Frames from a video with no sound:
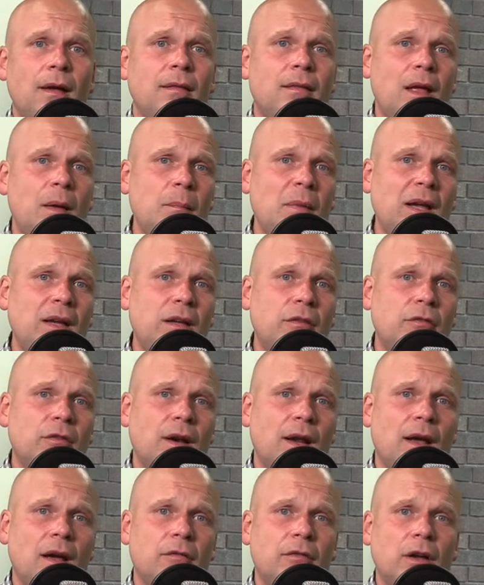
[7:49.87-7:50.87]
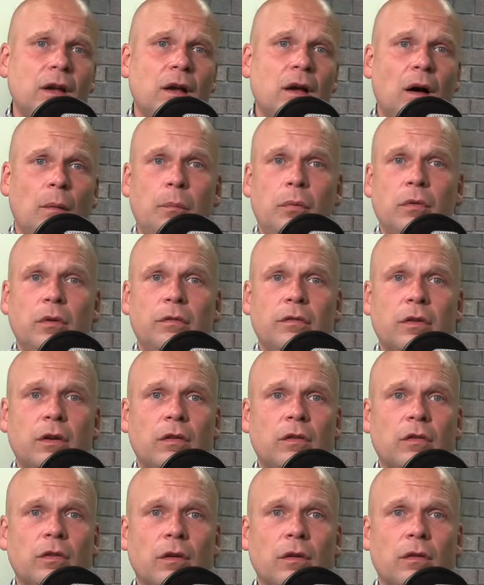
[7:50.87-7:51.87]
They may even have a couple of
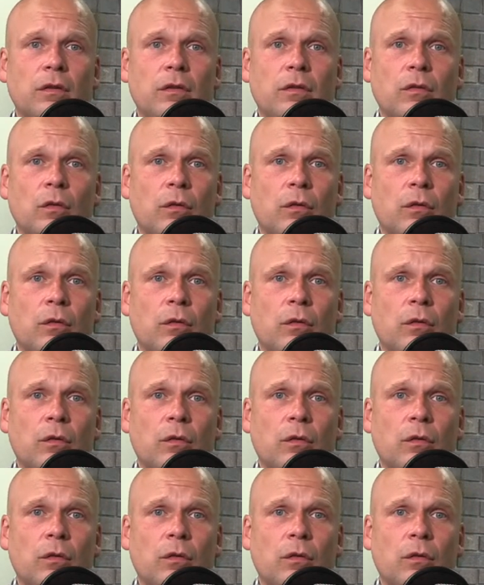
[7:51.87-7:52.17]
concerns